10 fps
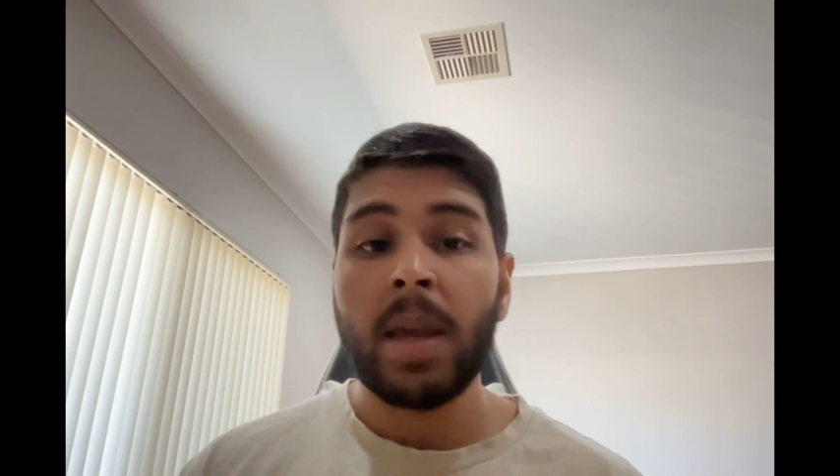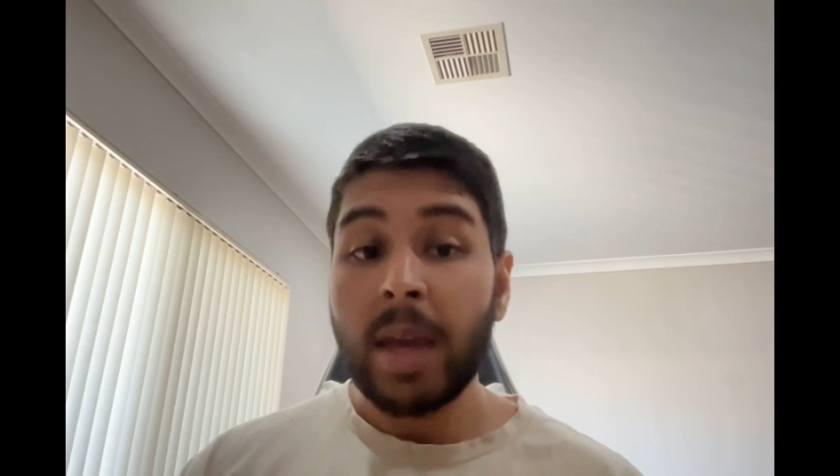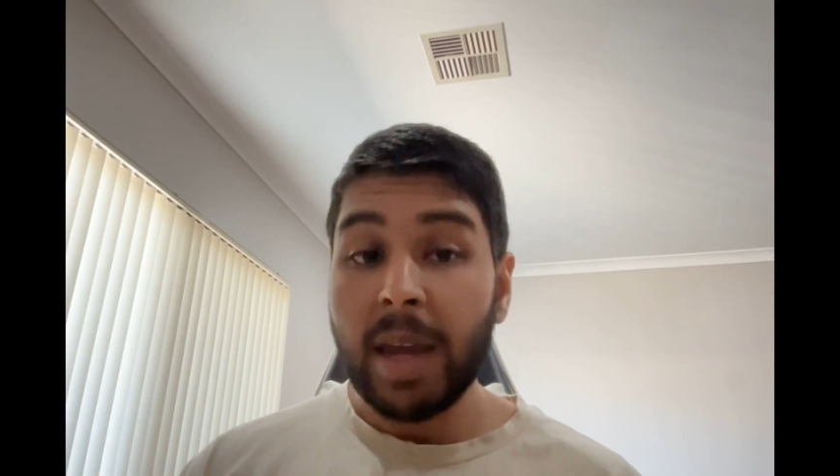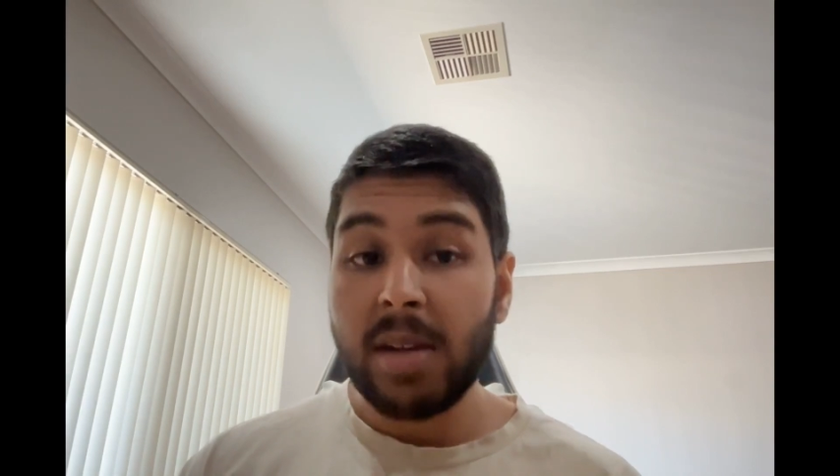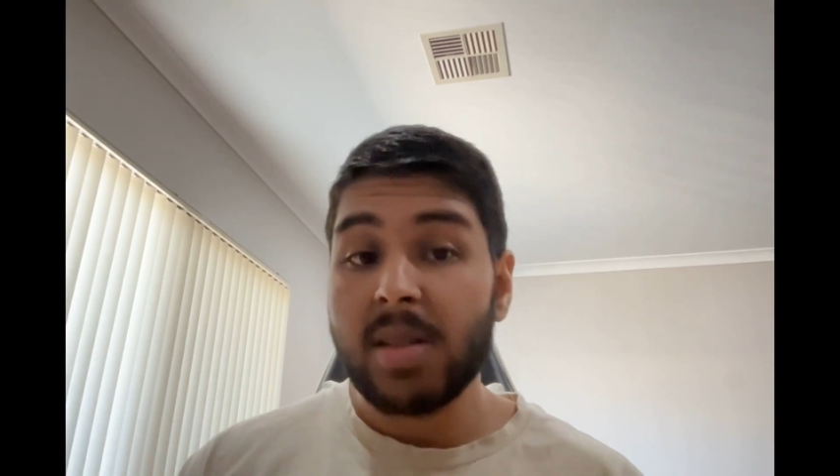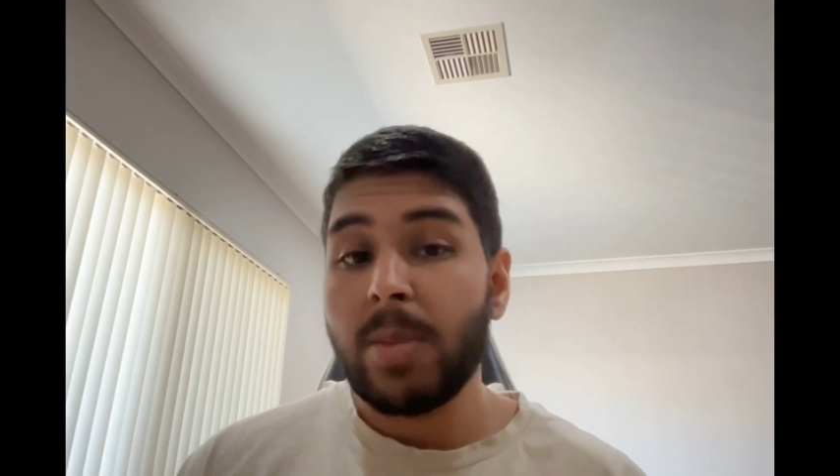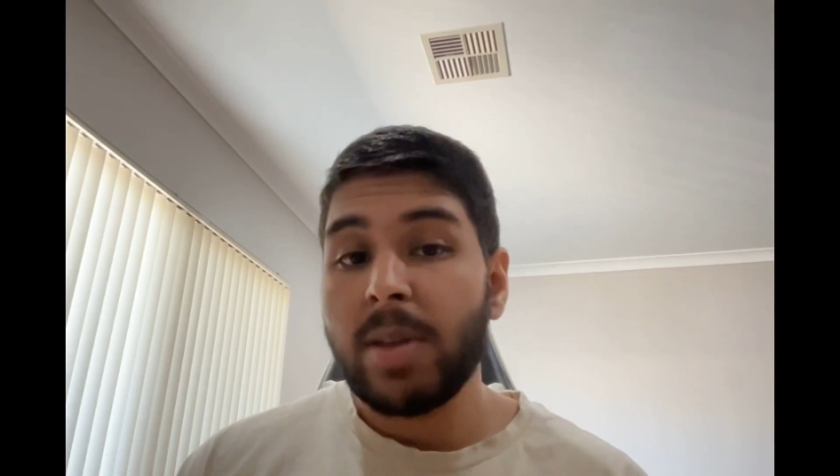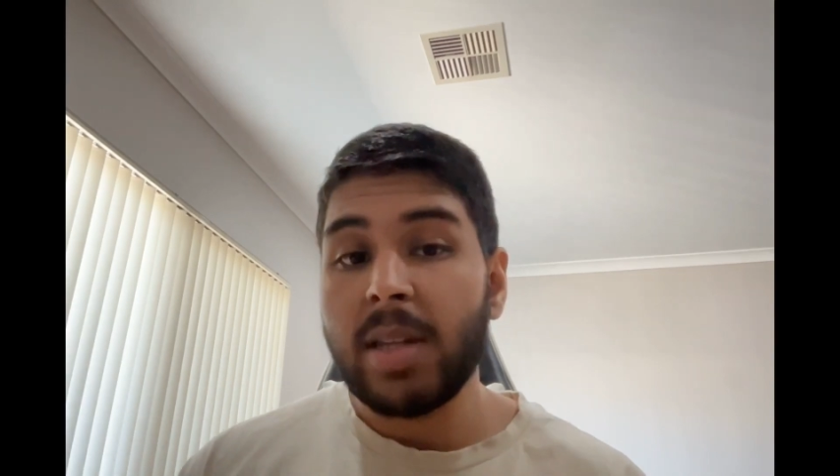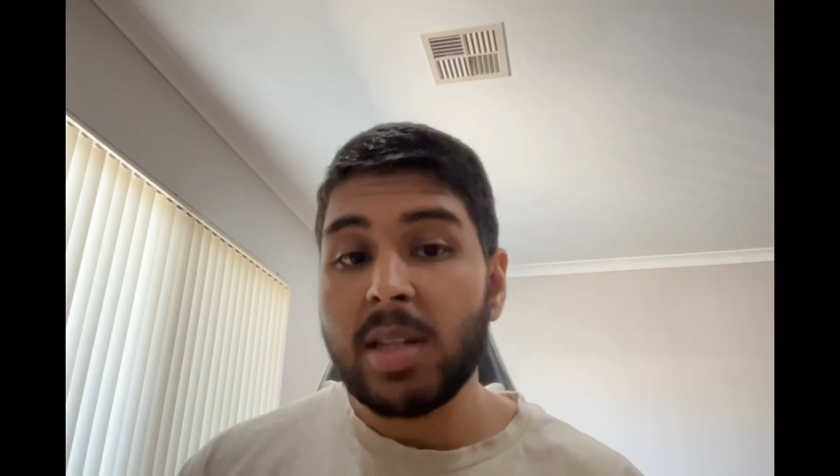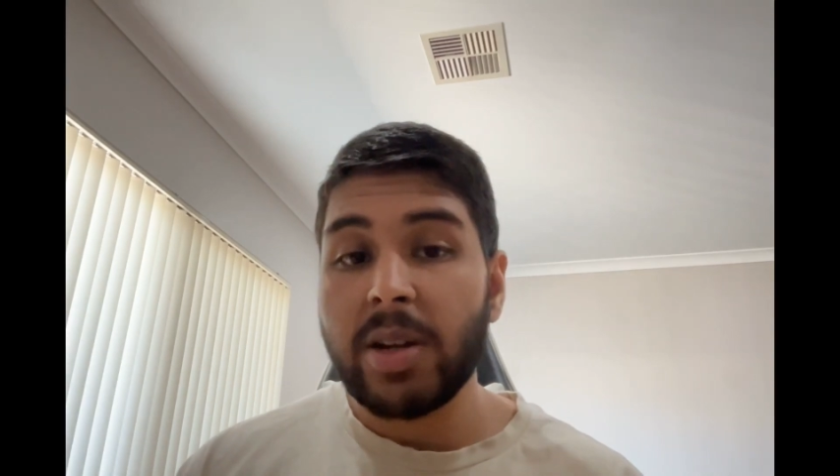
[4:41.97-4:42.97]
Here are some of the
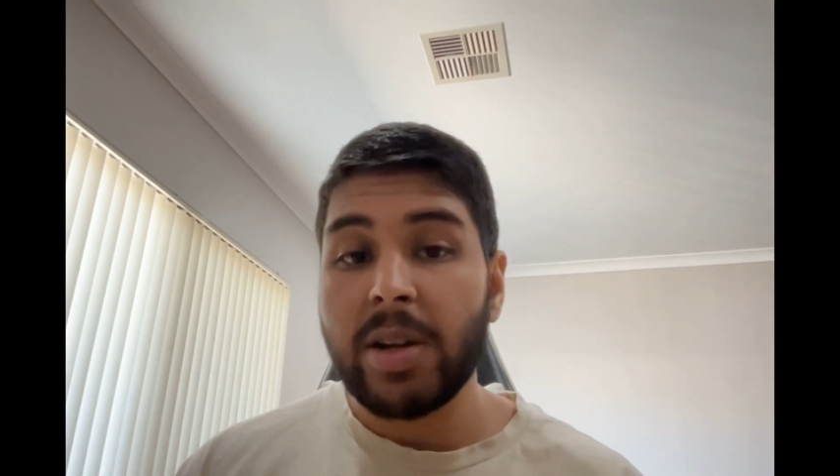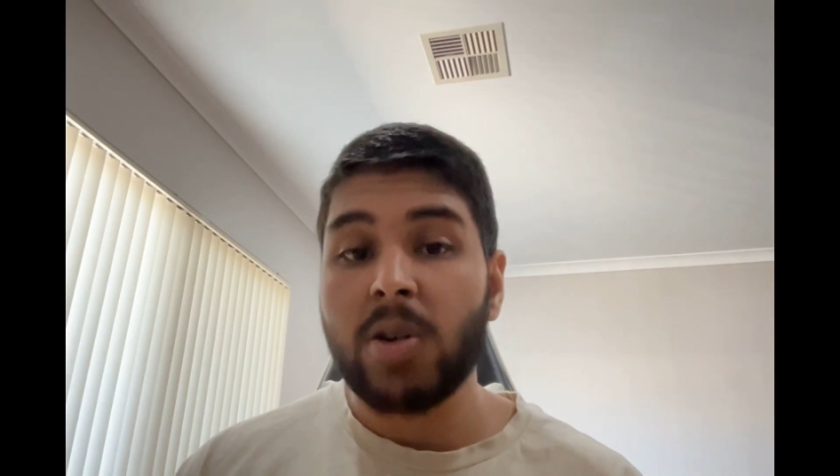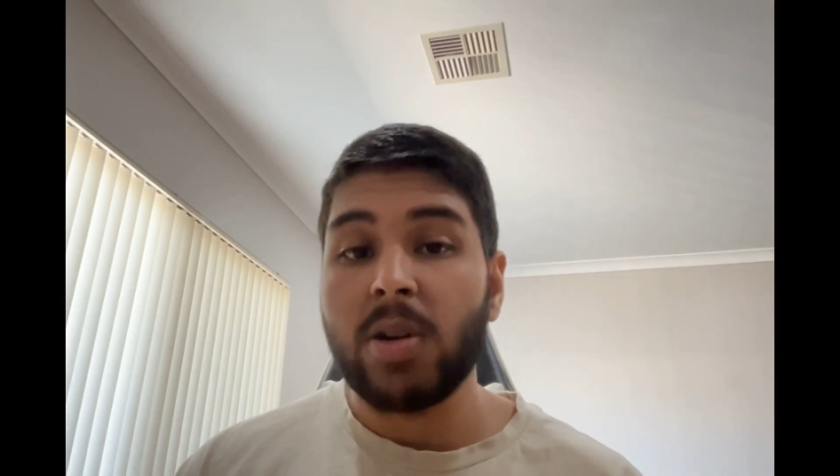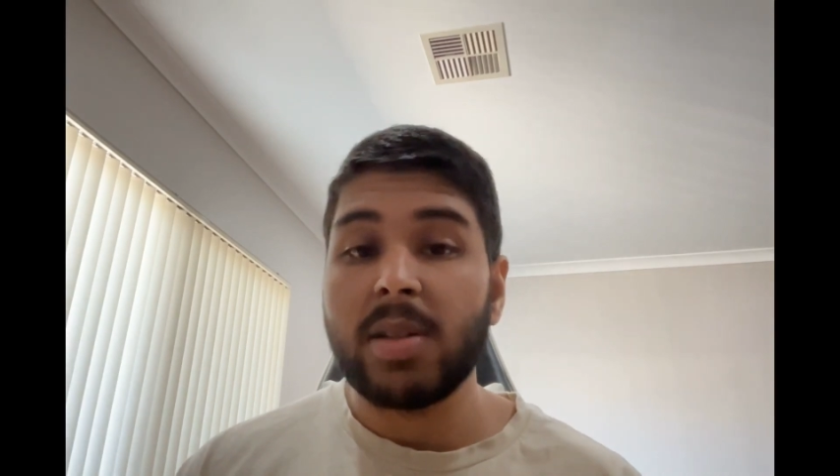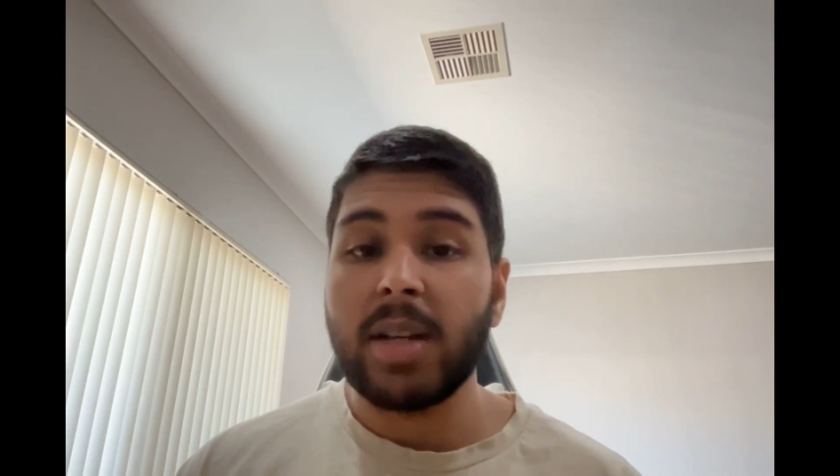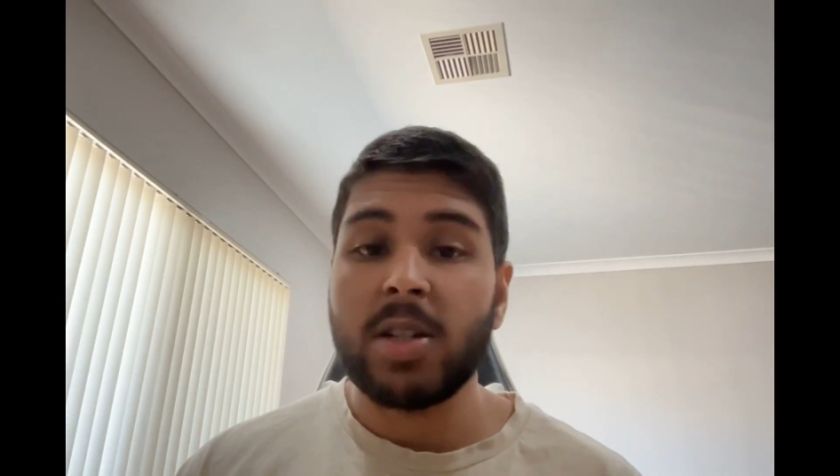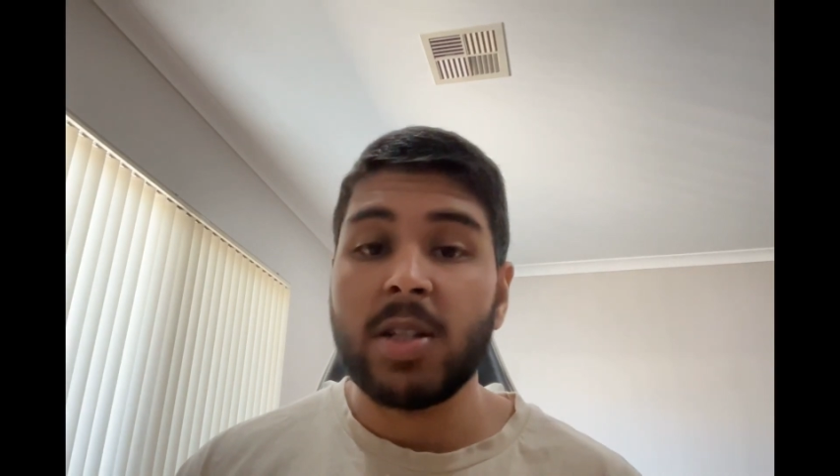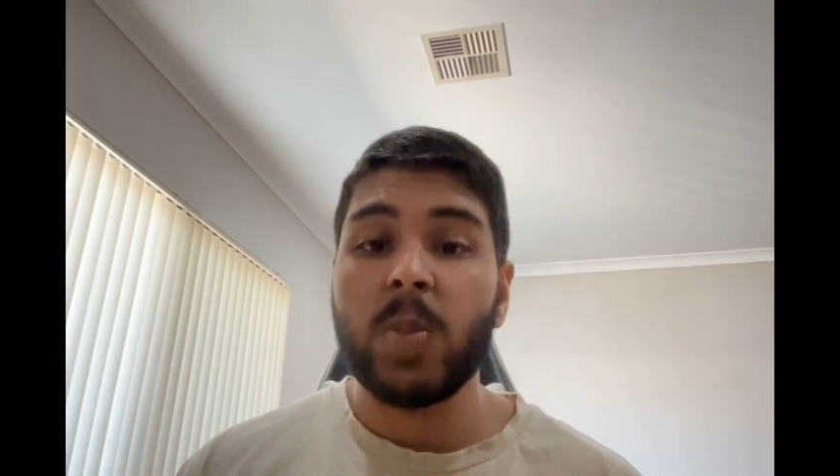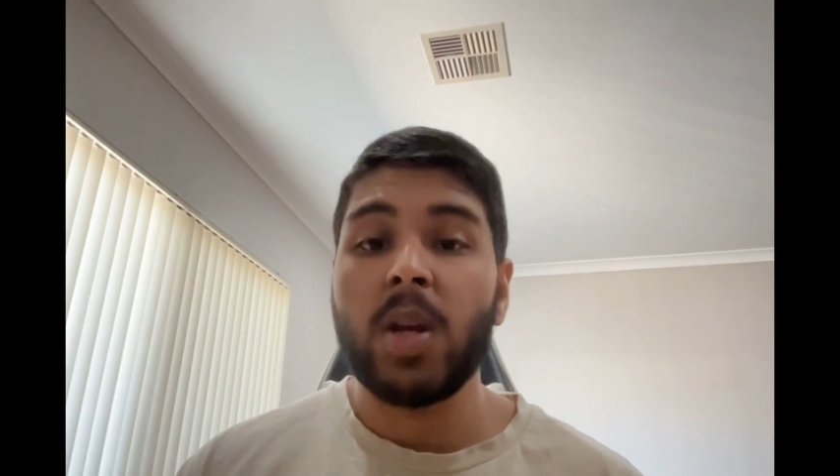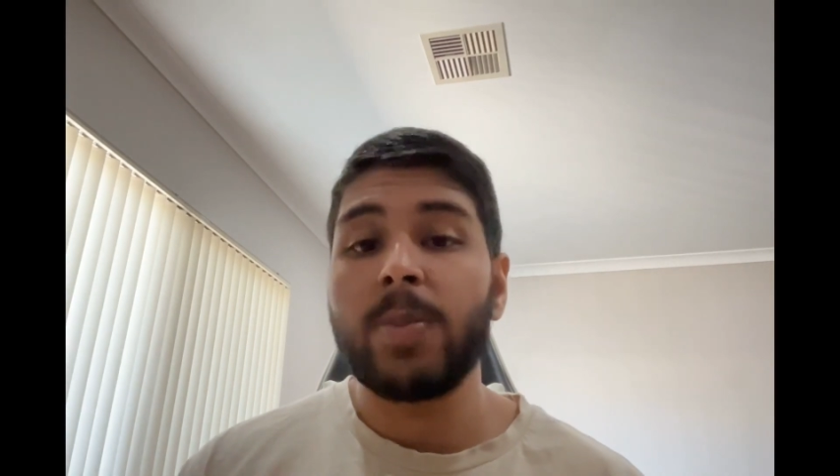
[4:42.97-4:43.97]
integrated
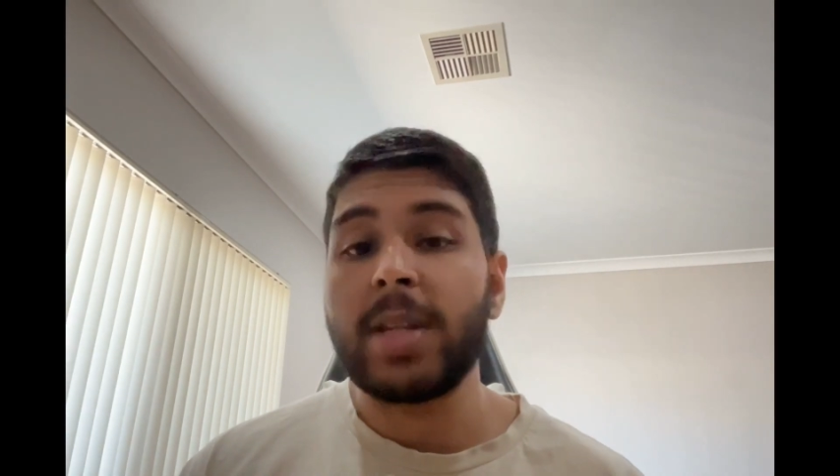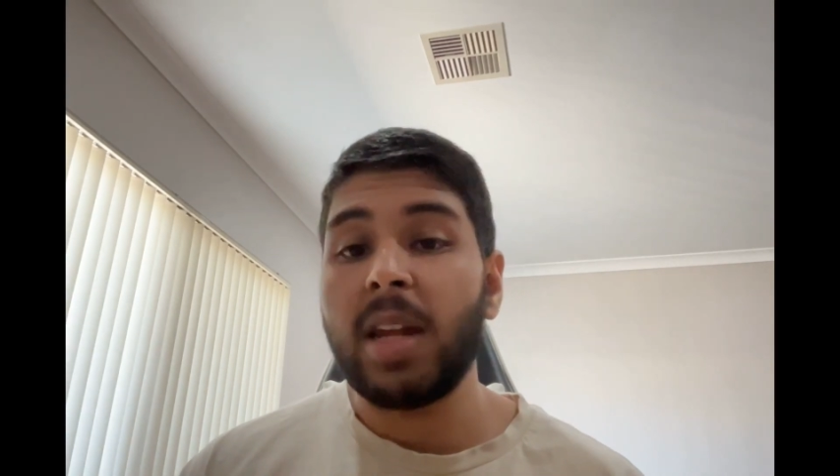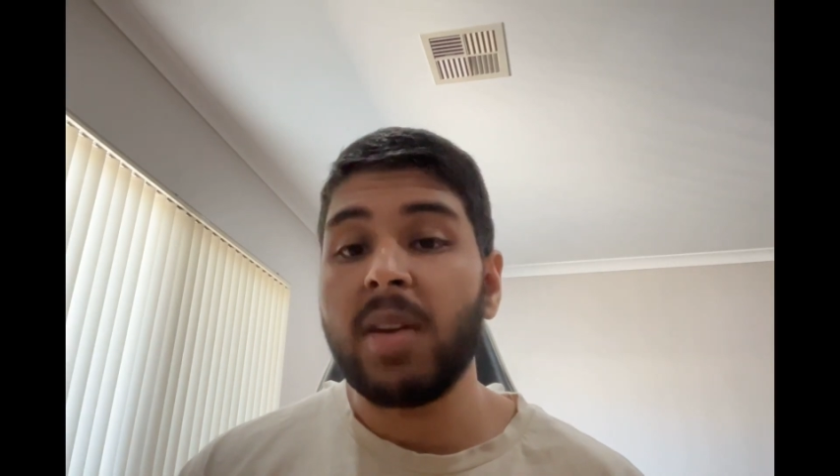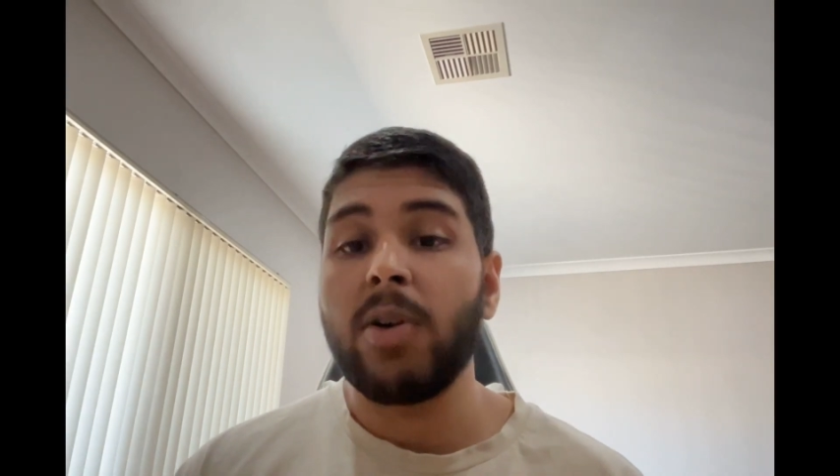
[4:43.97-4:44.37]
cross-sections we obtained